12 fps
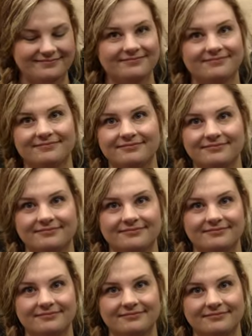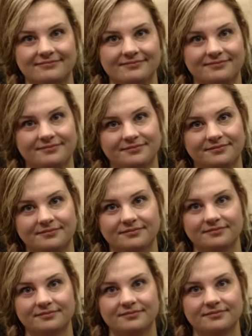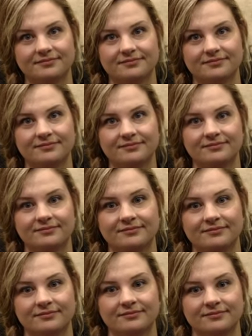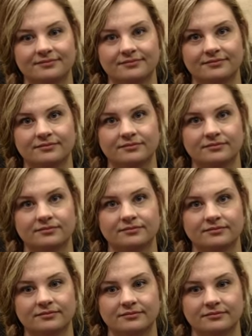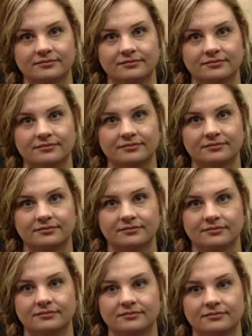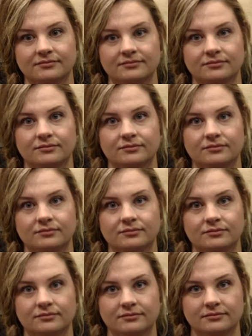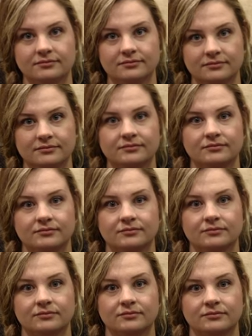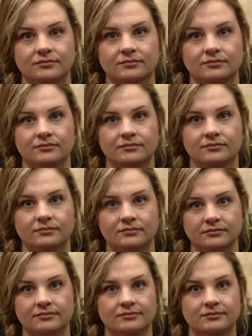[no speech]